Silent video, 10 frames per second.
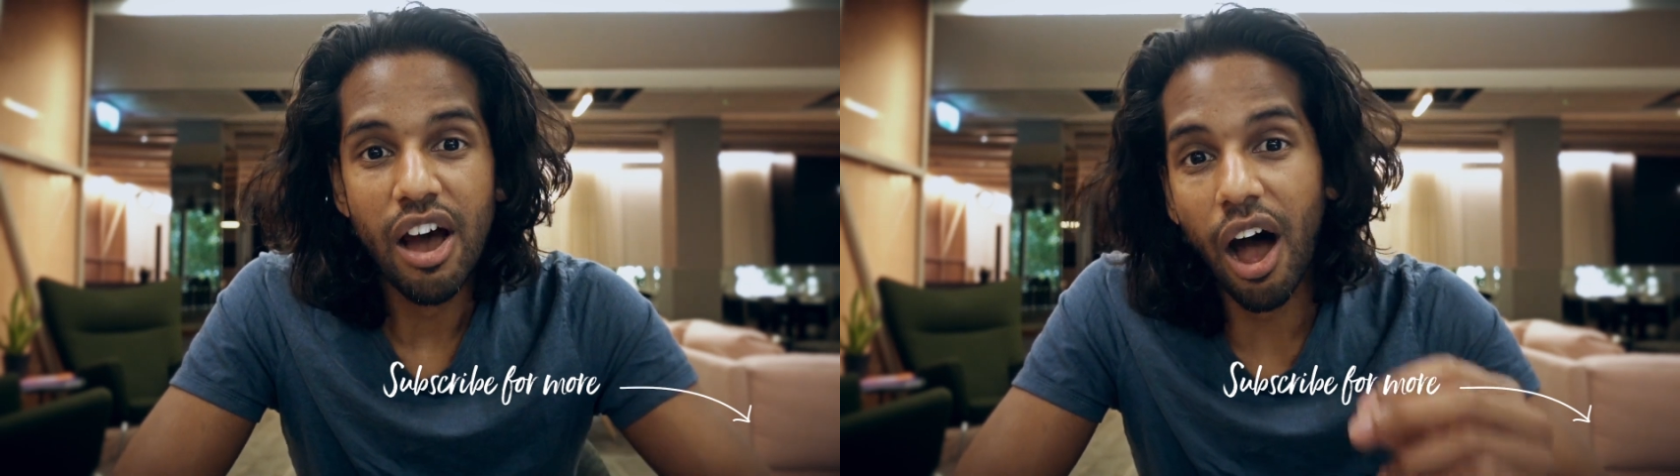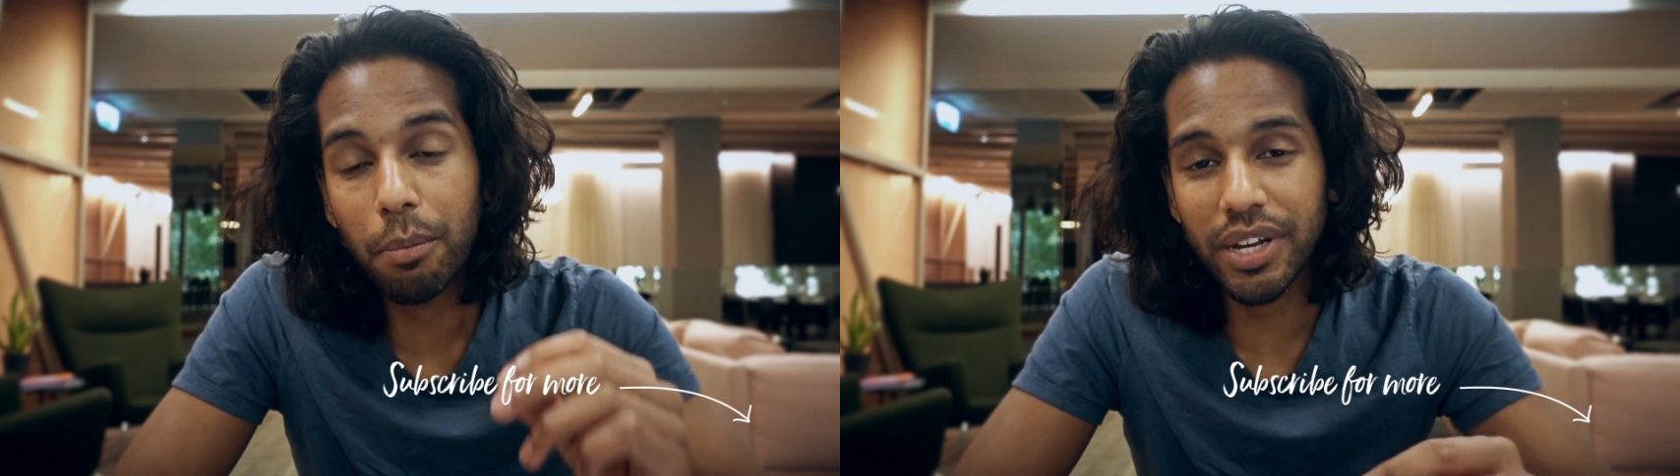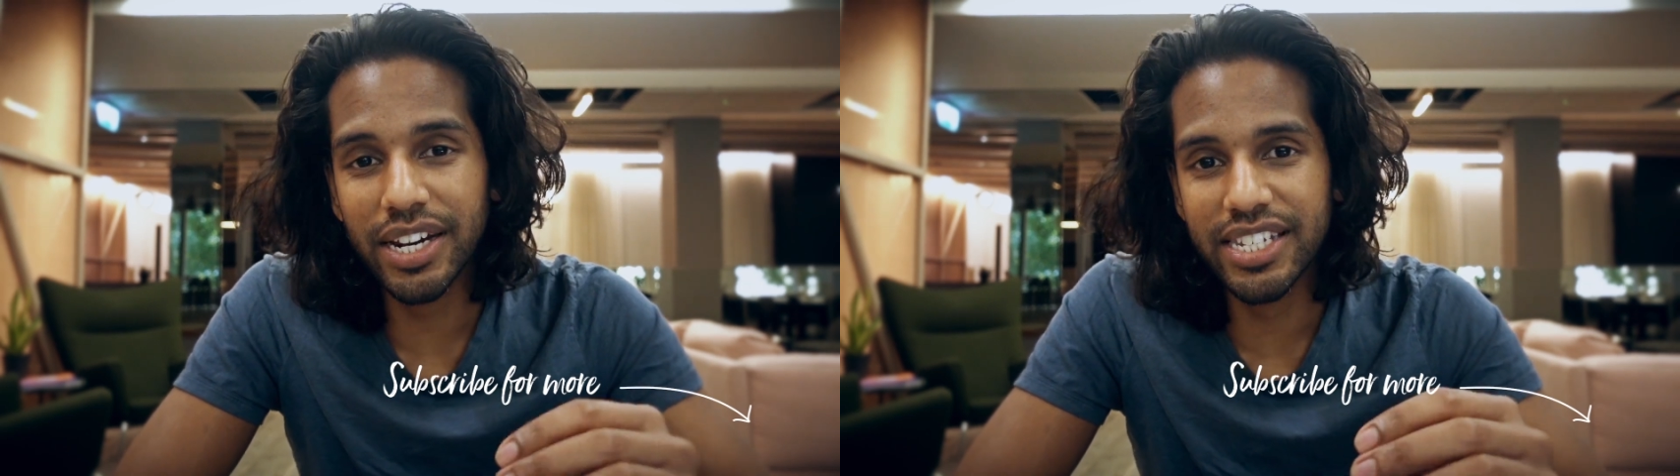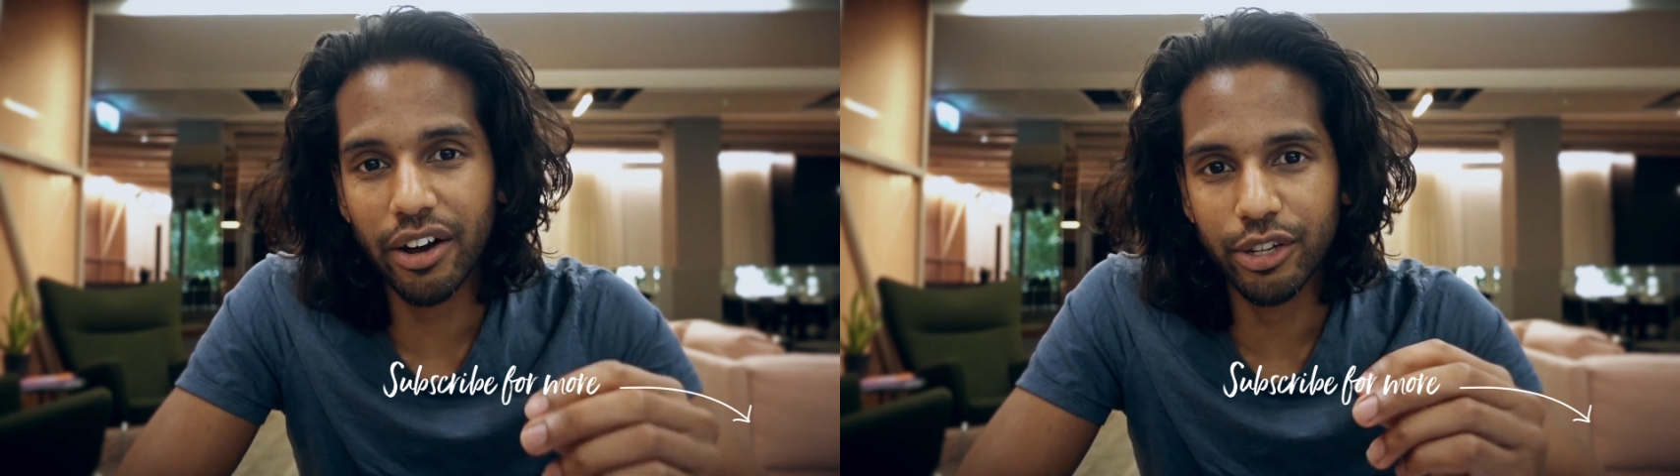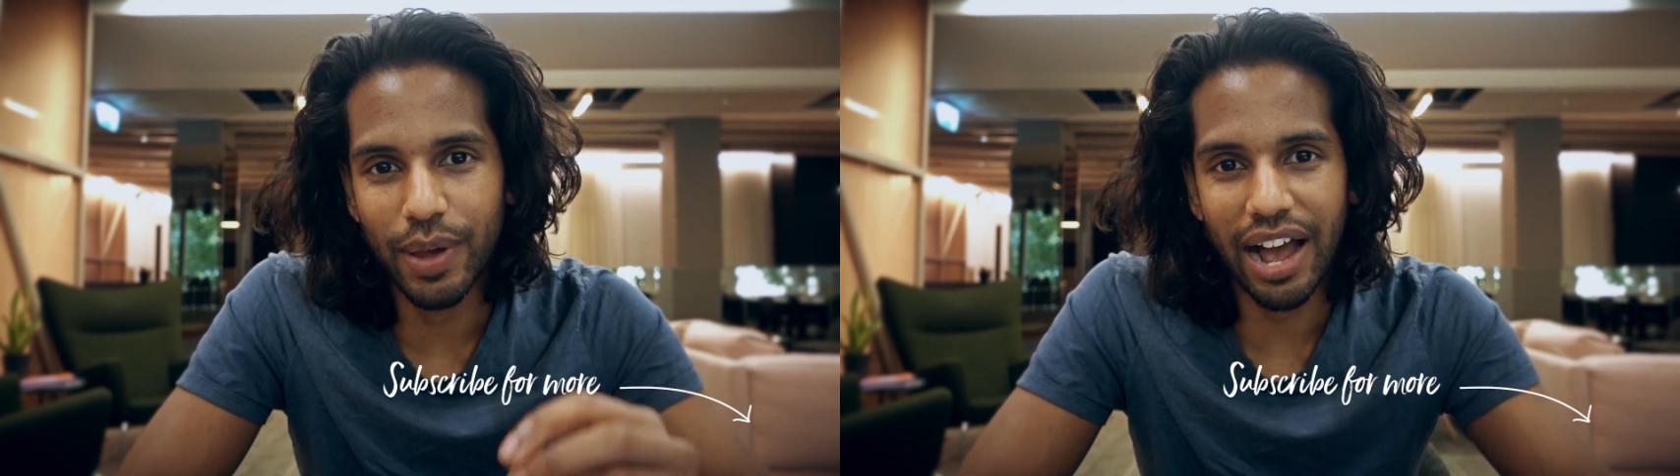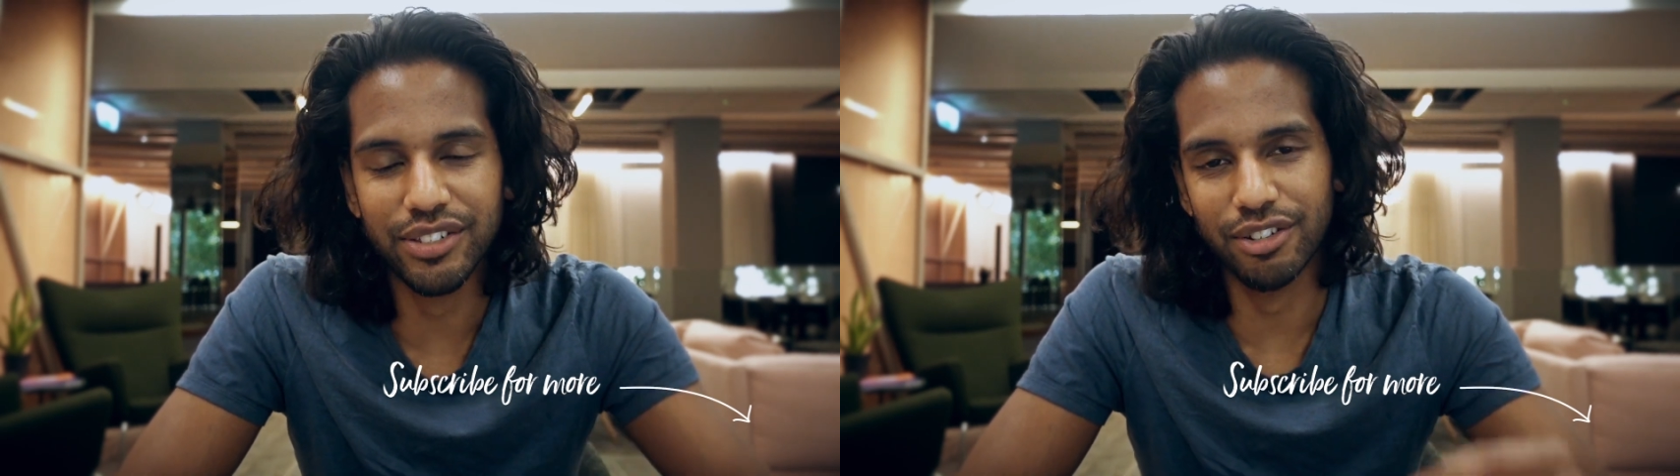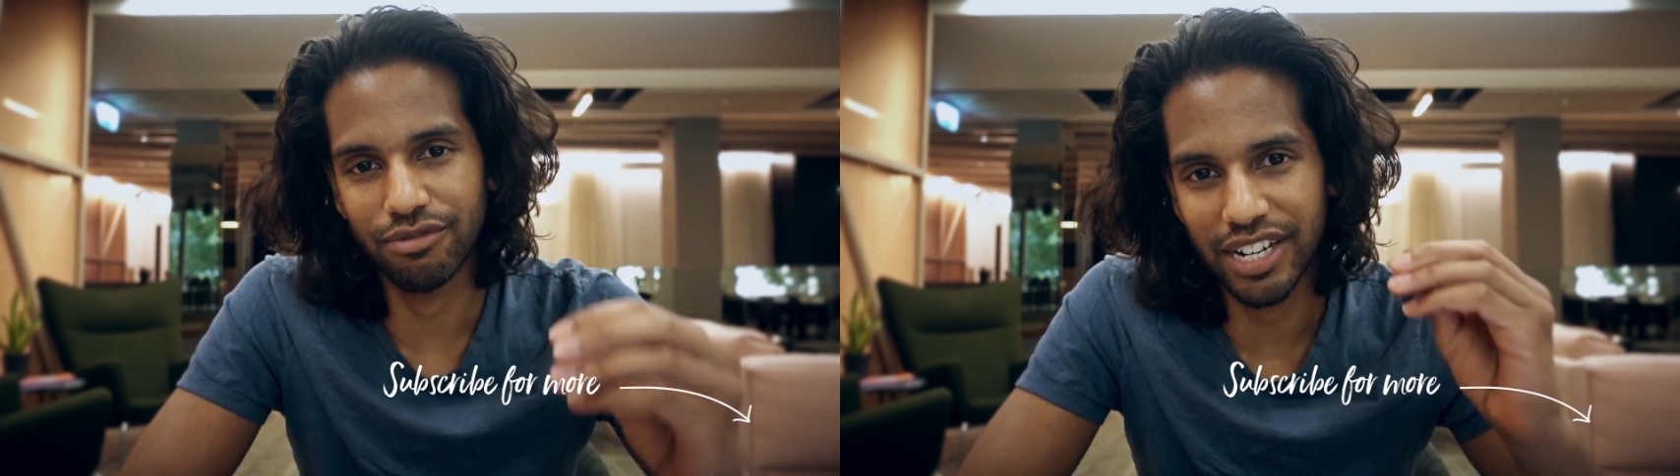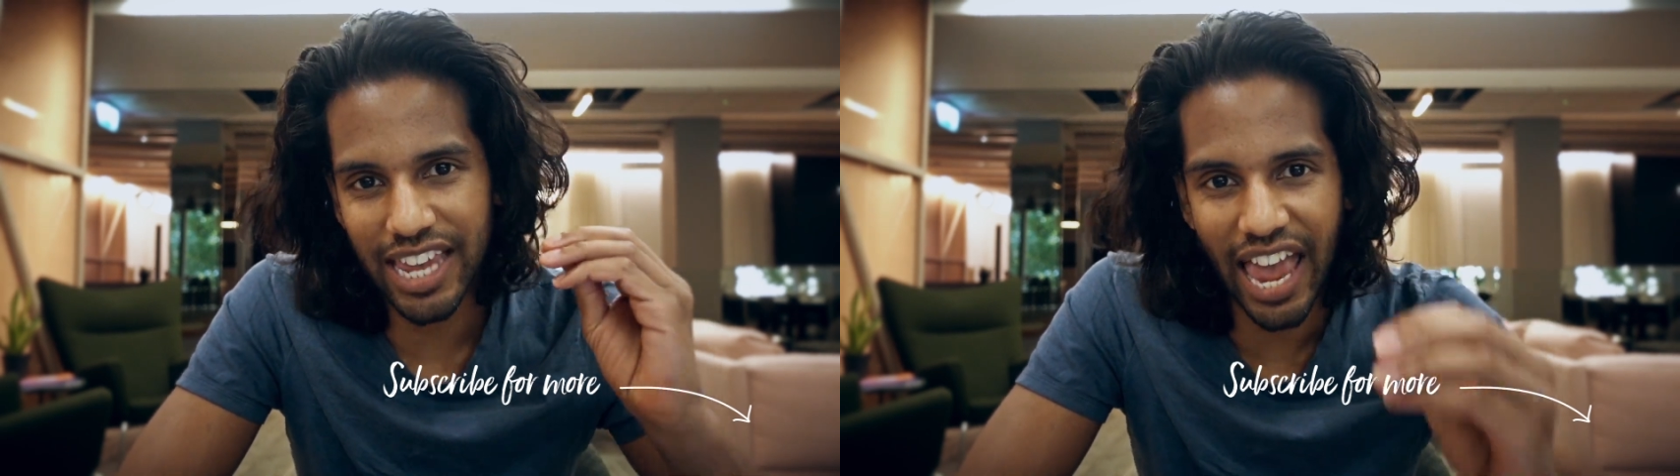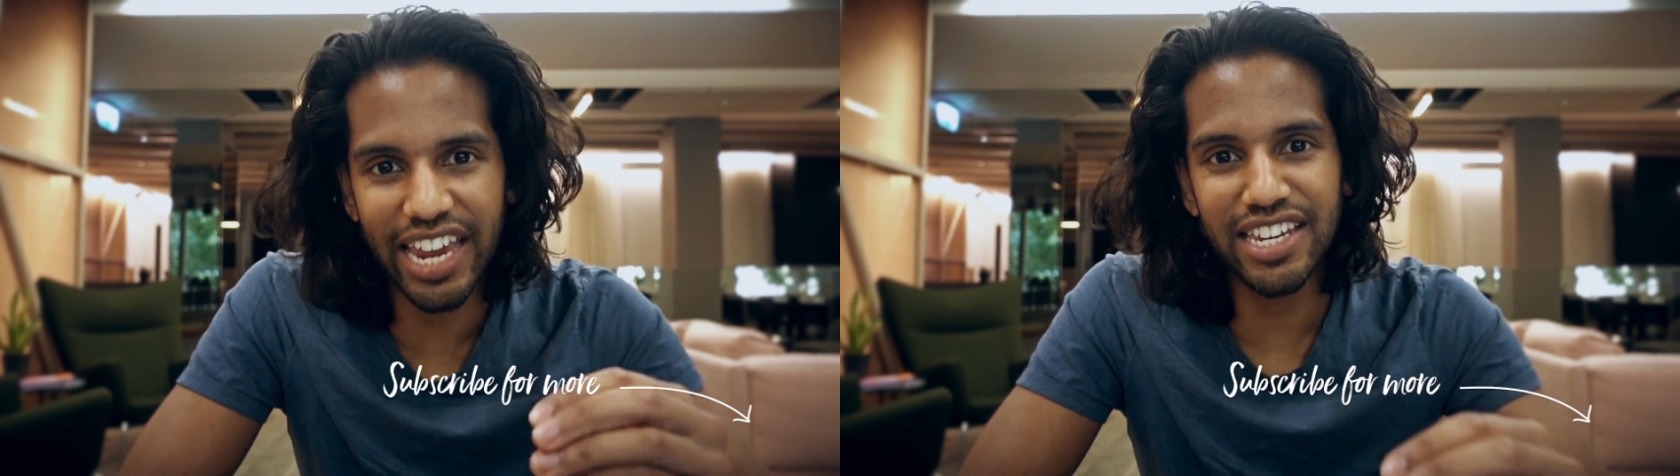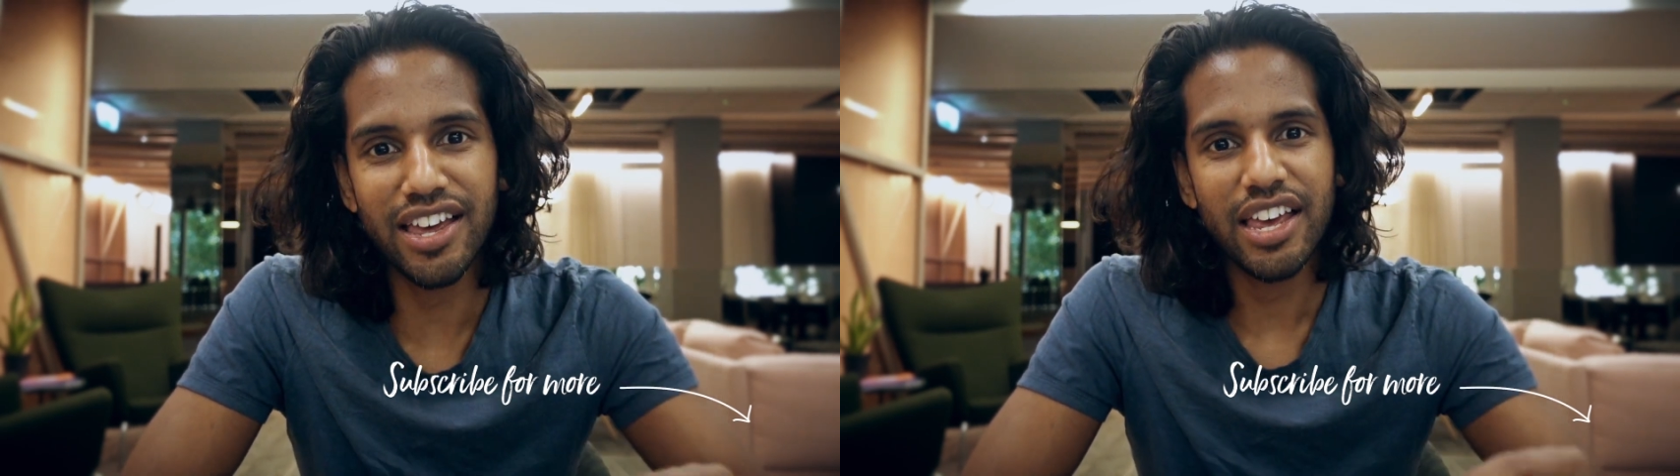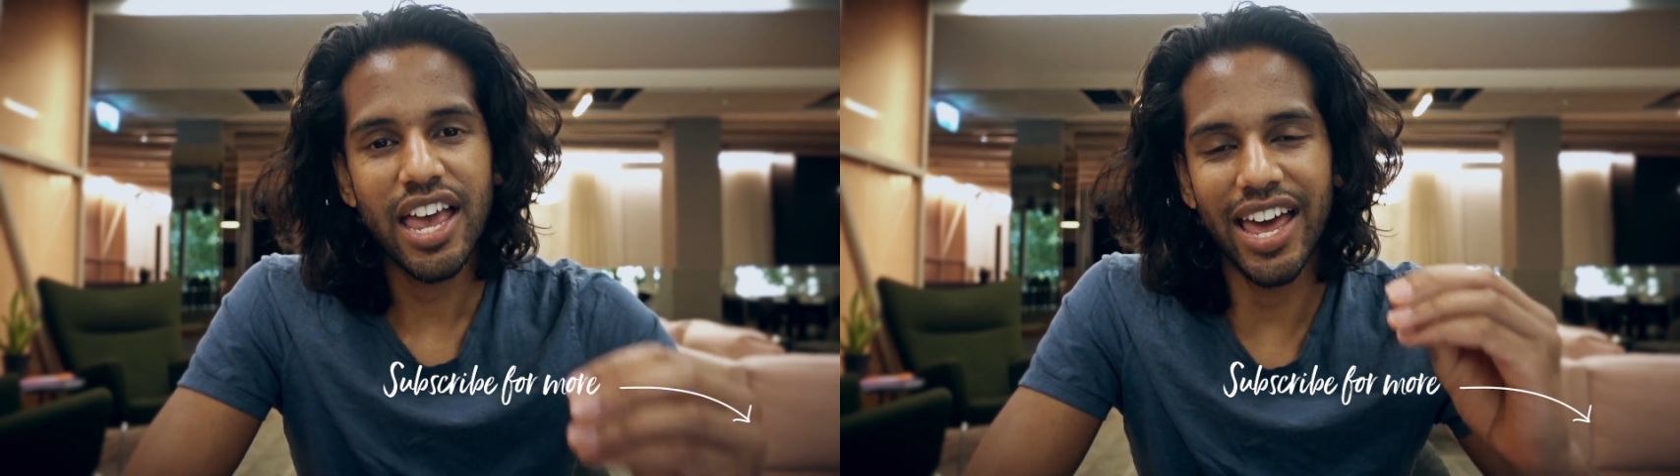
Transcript: I'm going to tell you how to gain